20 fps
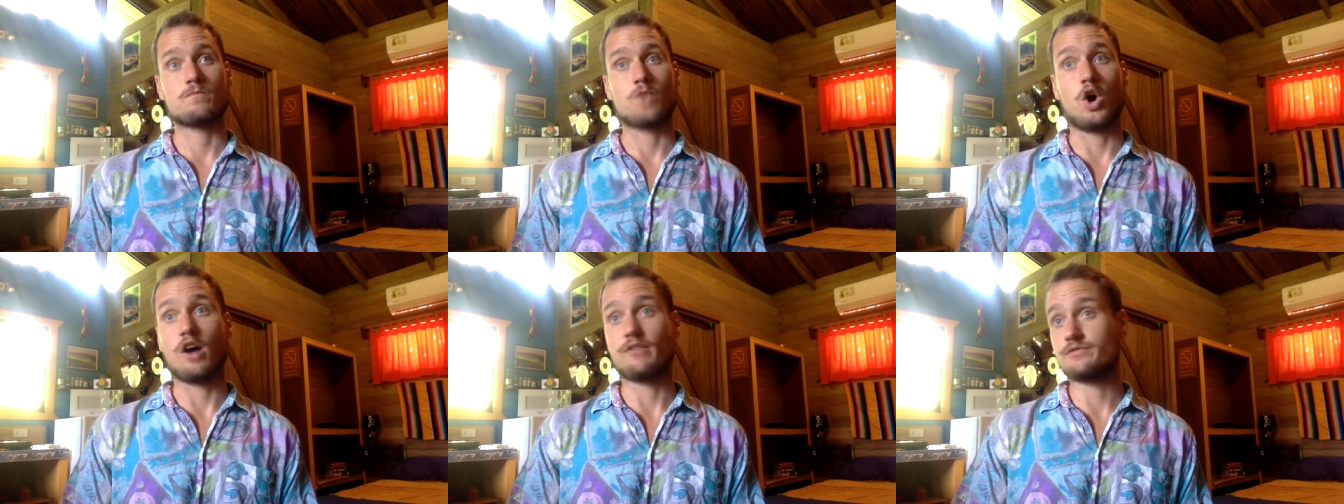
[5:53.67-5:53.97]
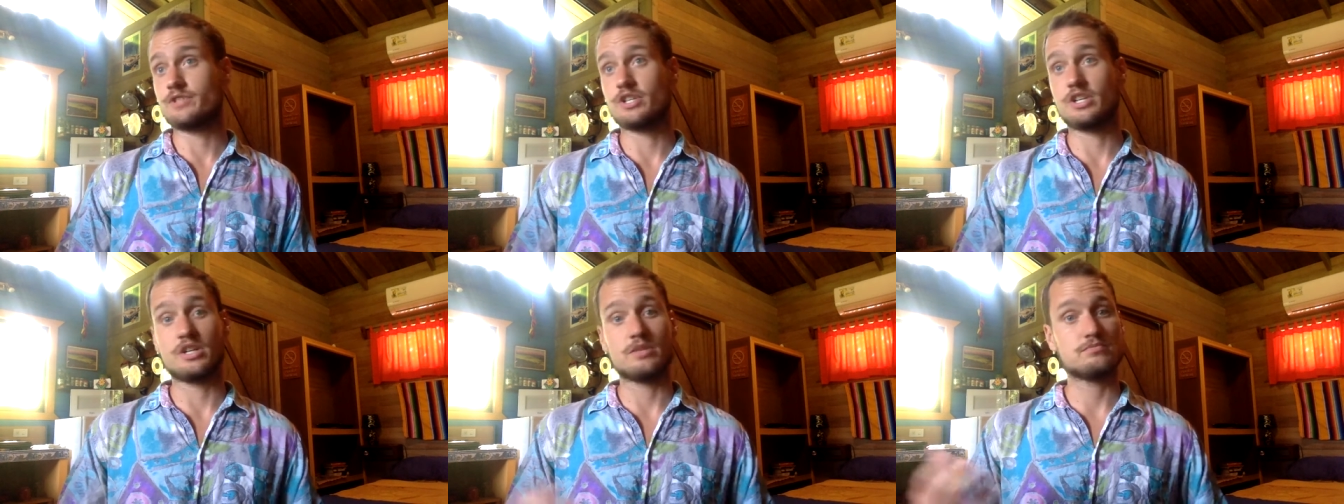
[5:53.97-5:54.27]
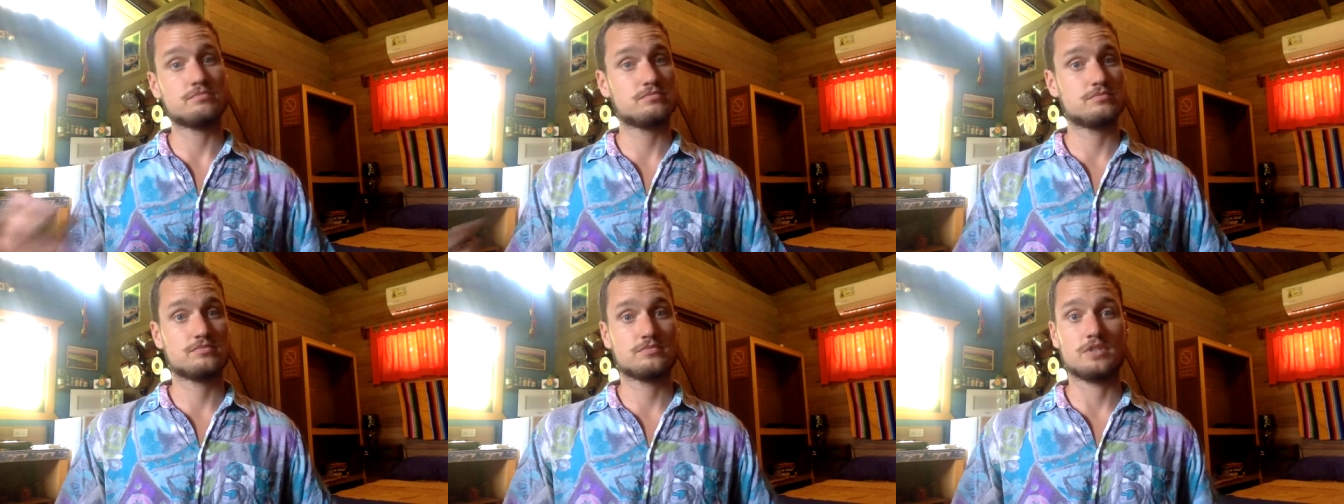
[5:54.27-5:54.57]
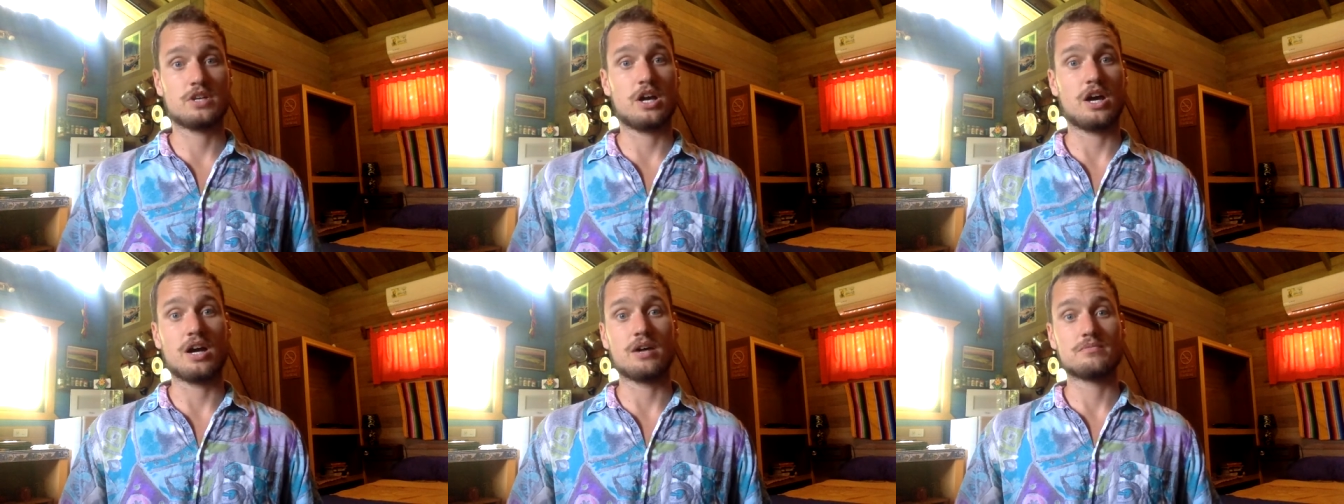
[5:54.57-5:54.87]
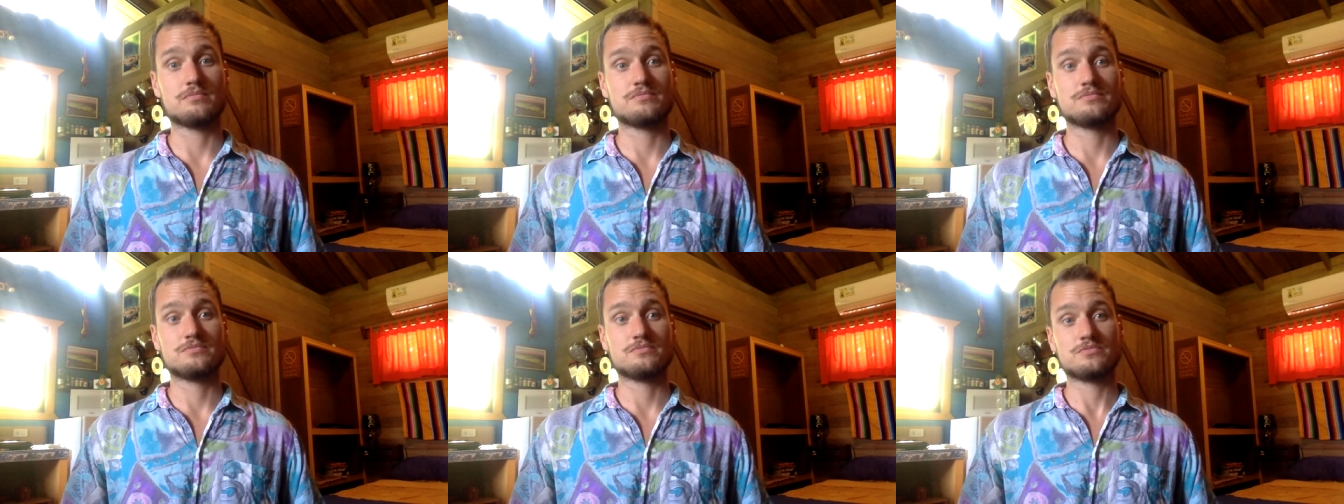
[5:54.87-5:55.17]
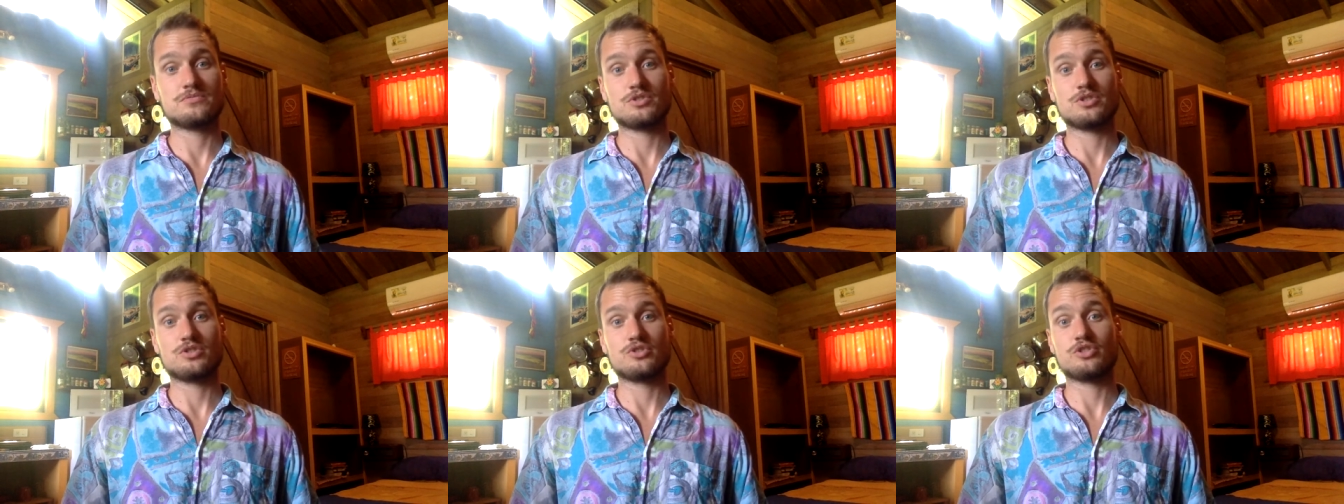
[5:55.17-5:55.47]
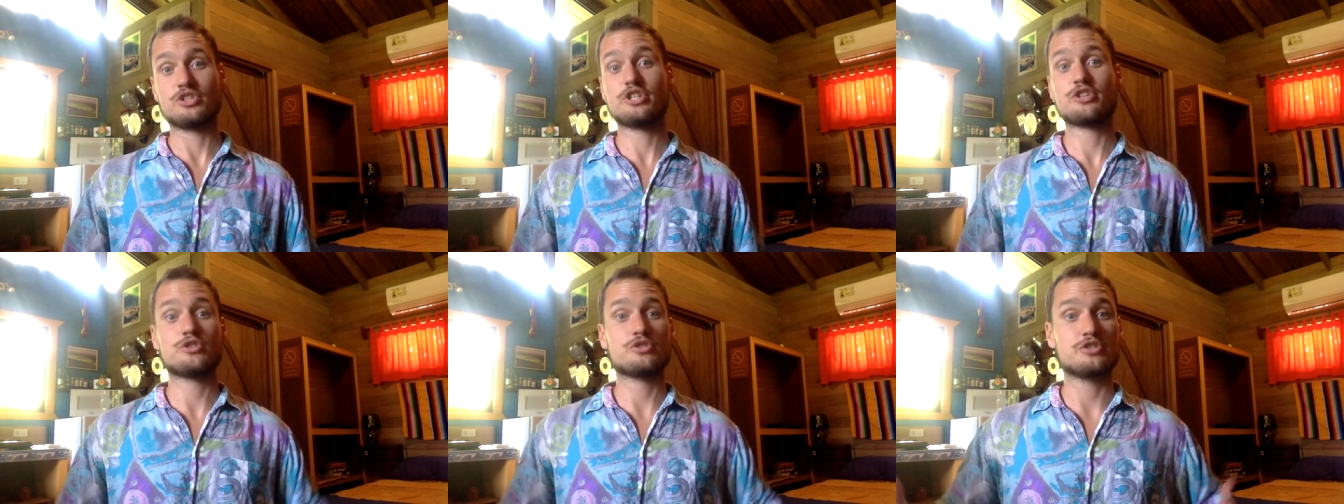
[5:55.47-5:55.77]
often it uh,
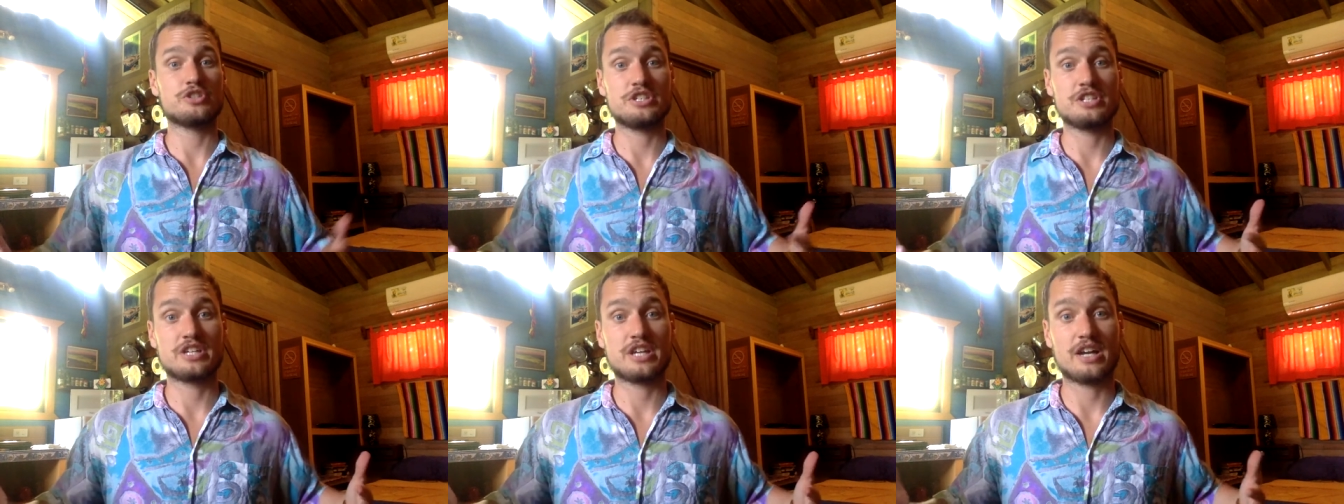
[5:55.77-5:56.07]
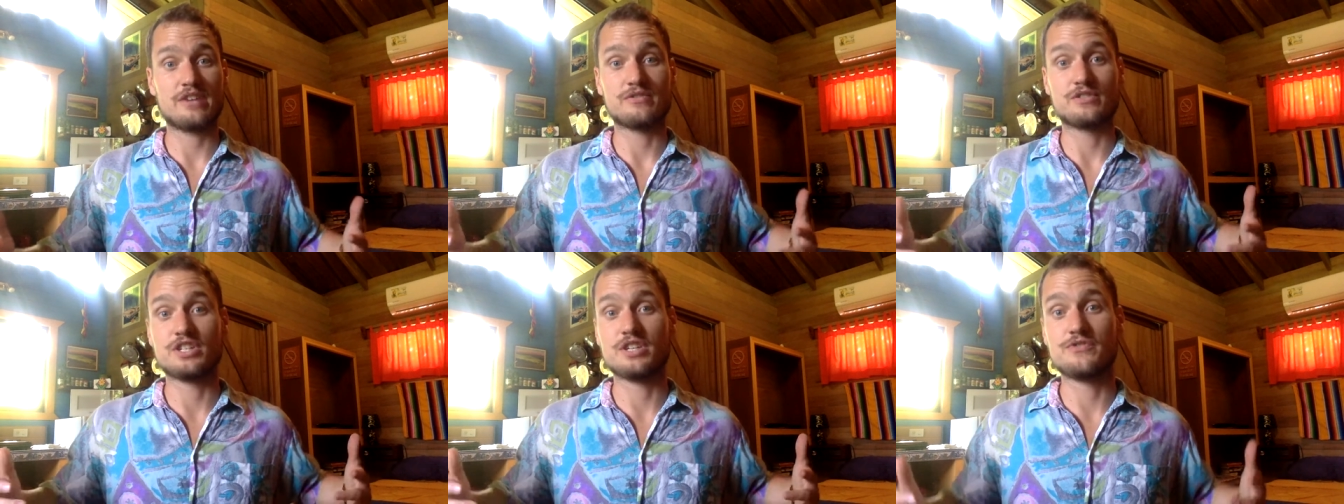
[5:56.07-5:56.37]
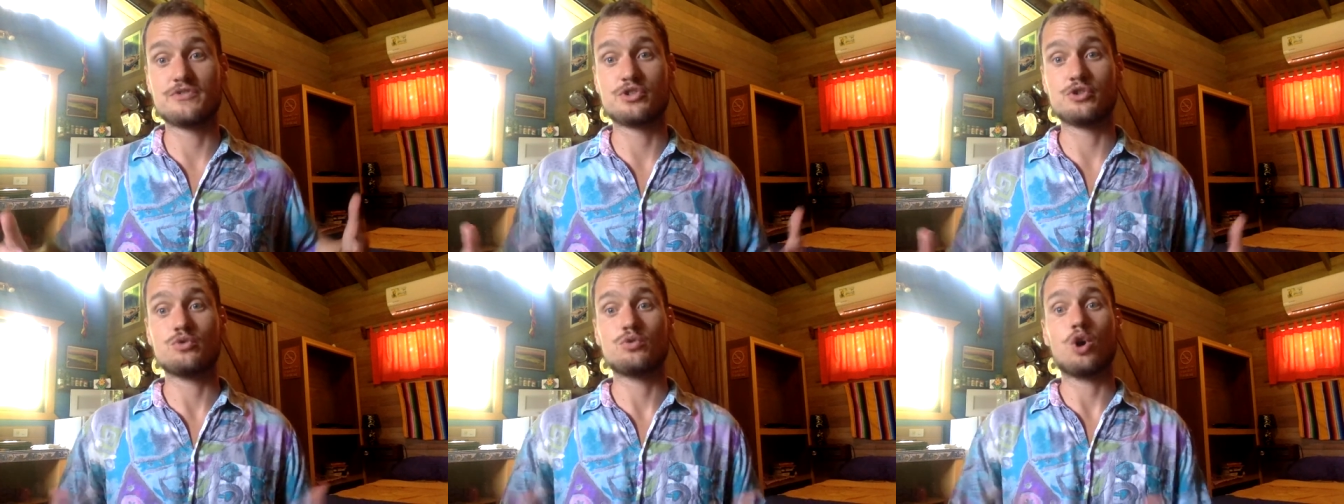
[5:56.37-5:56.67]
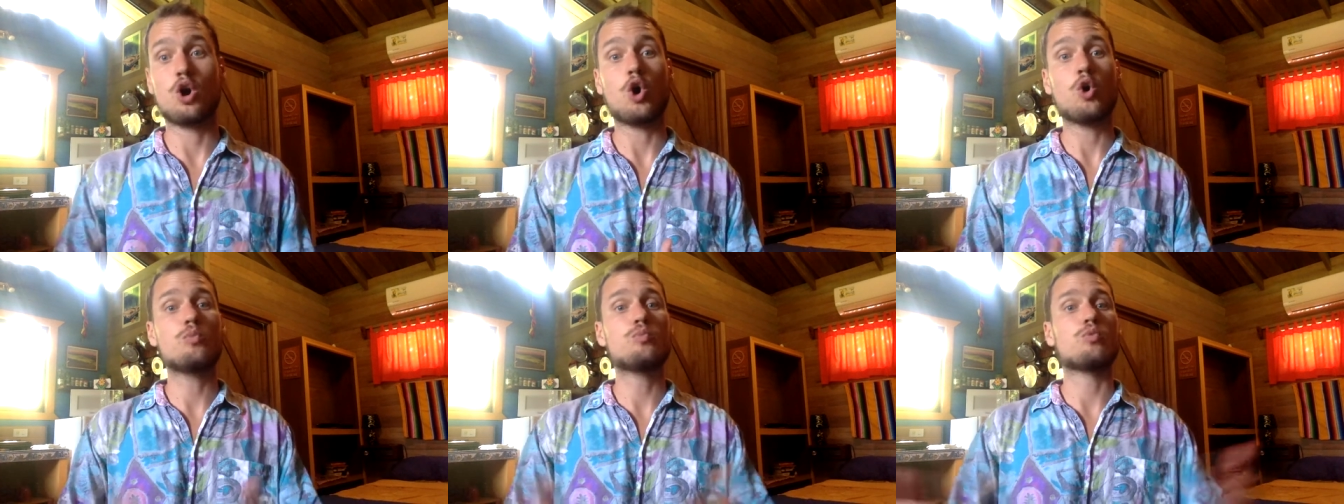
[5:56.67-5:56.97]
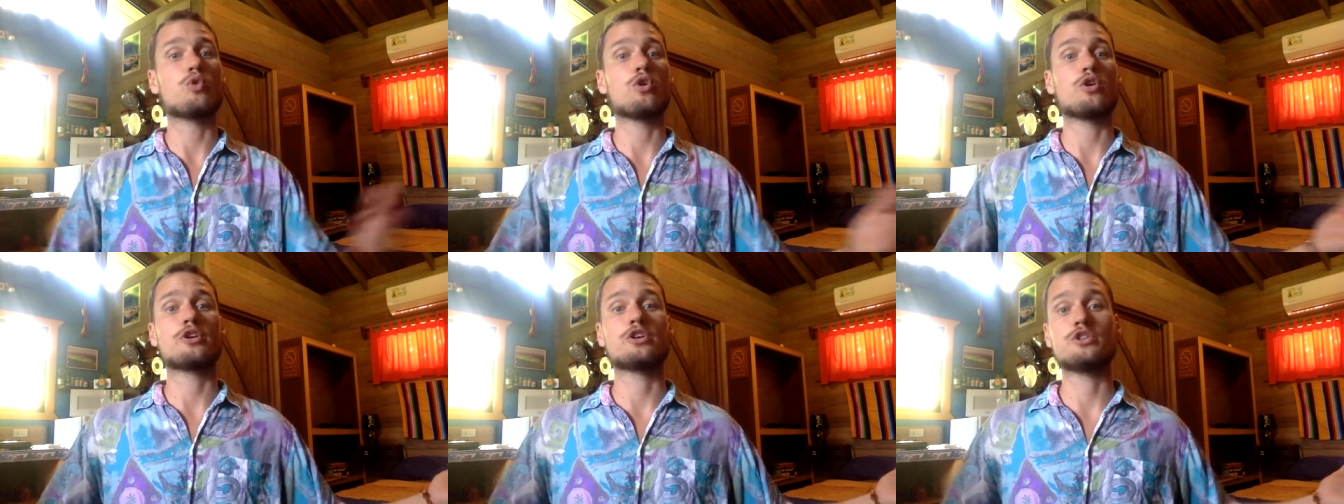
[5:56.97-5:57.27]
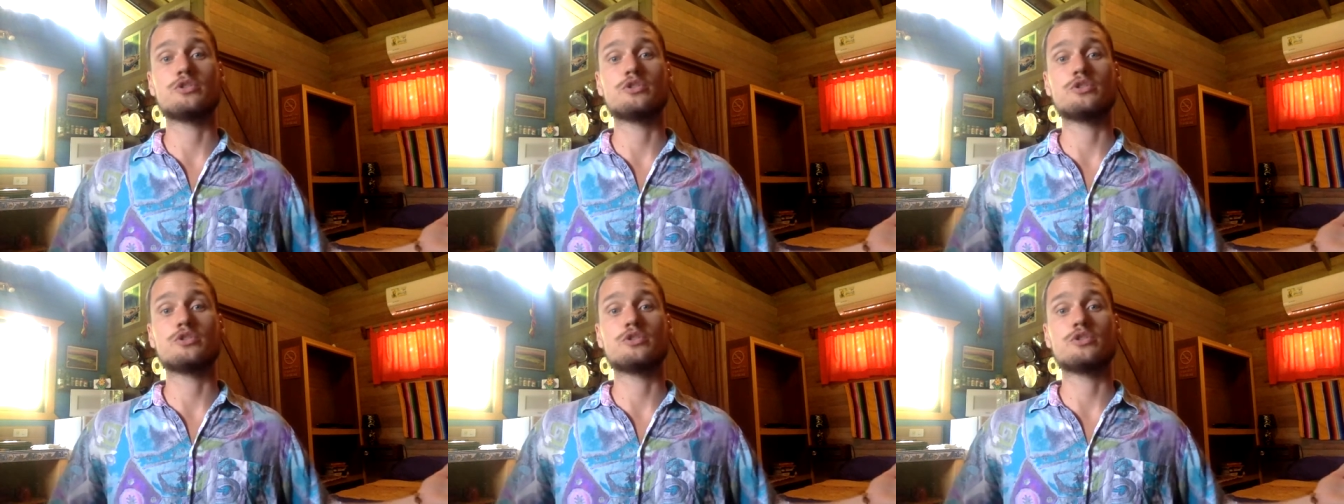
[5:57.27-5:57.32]
literally kind of gives you homework,